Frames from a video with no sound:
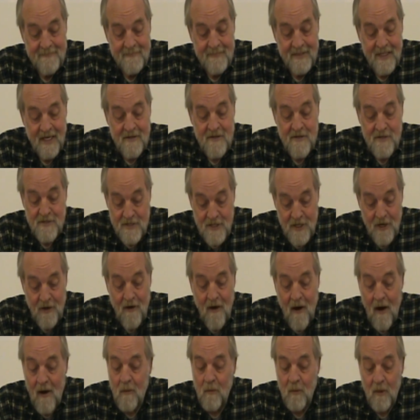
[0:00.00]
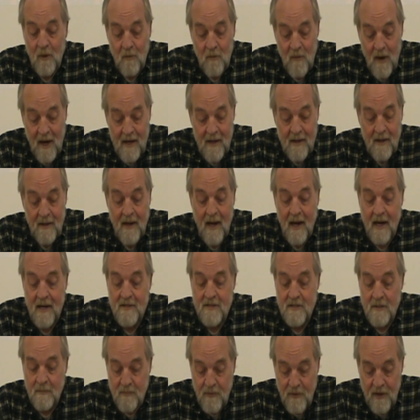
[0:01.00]
A sincere heart will recognize
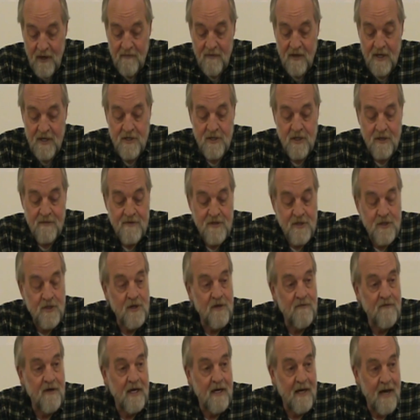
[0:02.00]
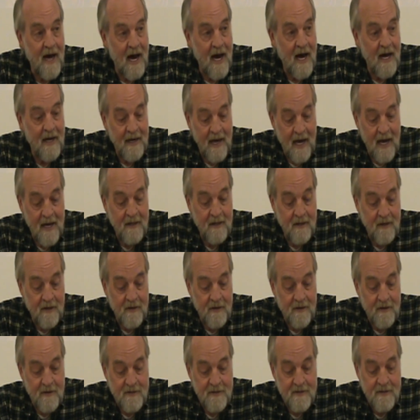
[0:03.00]
the privilege of serving God and
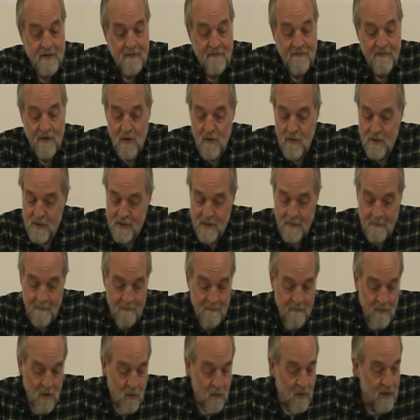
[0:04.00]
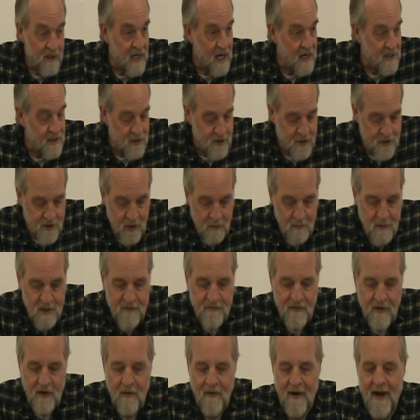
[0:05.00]
others. Folks, we take so much
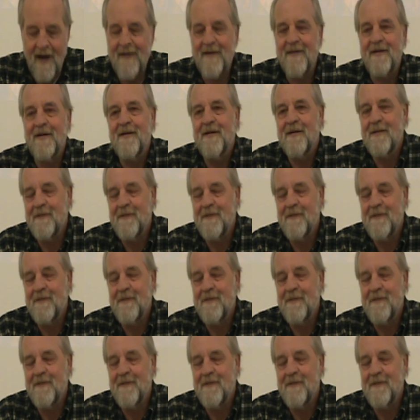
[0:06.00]
for granted.